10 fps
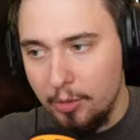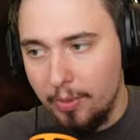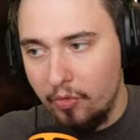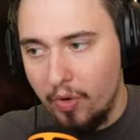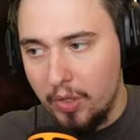
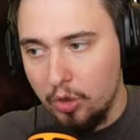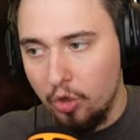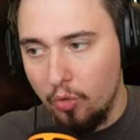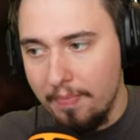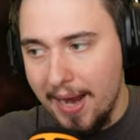but reduce
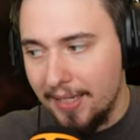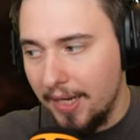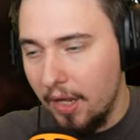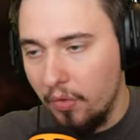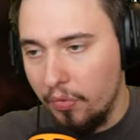your max
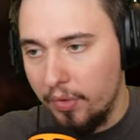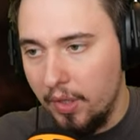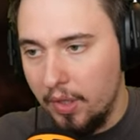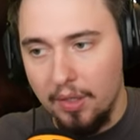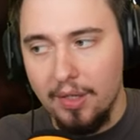health.
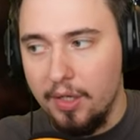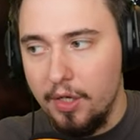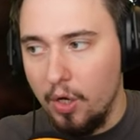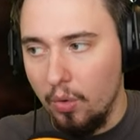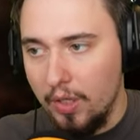
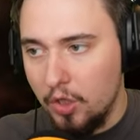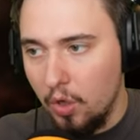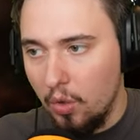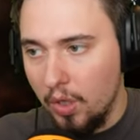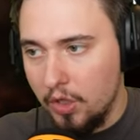Now let's
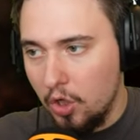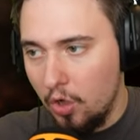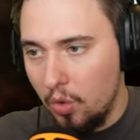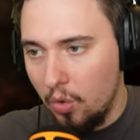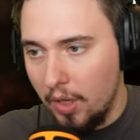go, let's
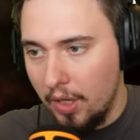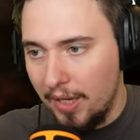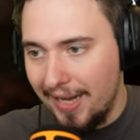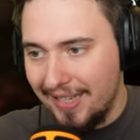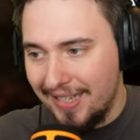go uh,
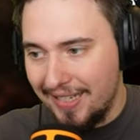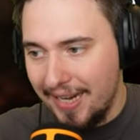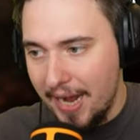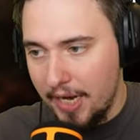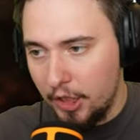Lightning
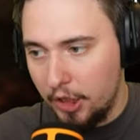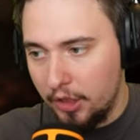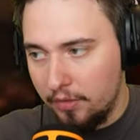Dash.